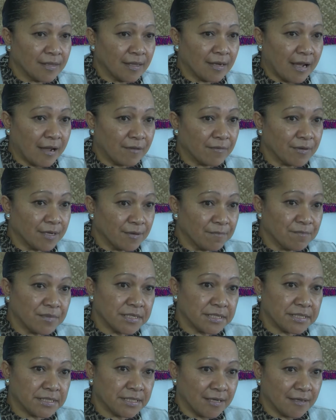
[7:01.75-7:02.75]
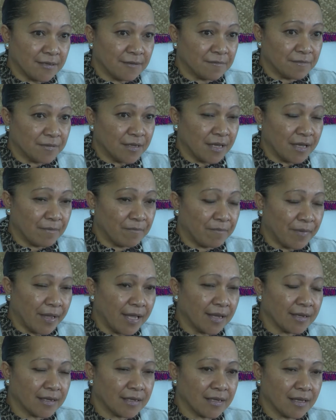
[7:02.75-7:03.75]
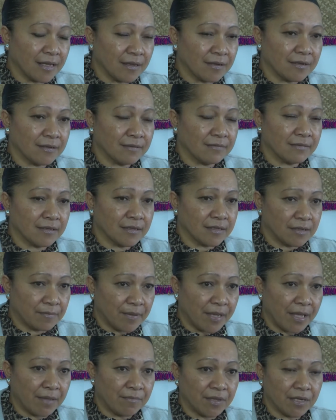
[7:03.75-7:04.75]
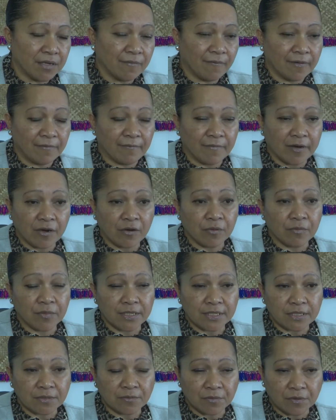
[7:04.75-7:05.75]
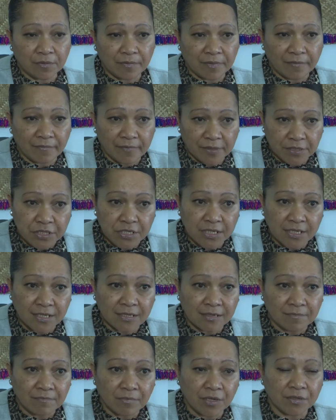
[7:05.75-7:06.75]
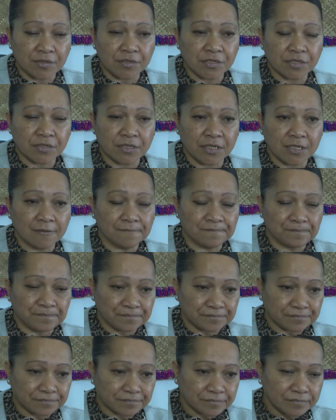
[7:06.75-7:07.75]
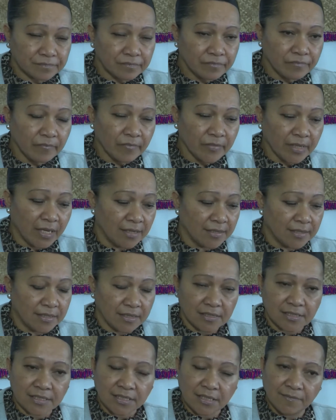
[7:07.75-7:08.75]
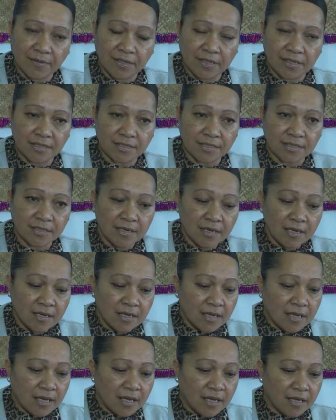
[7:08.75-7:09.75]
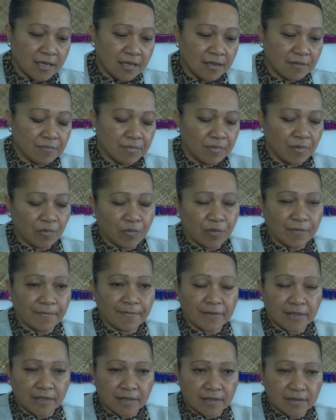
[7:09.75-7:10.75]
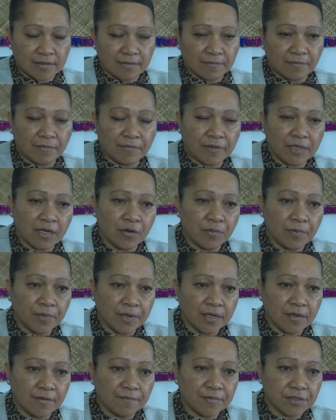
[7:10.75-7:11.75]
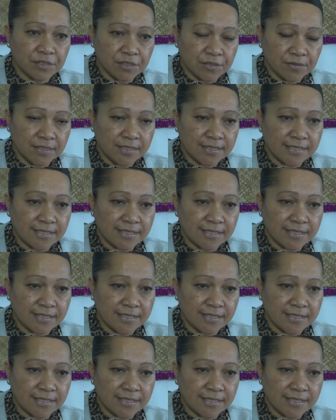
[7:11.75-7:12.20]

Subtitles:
that our numbers are back, and the Department of Environment will be vigilant in monitoring the activities with the opening of the shooting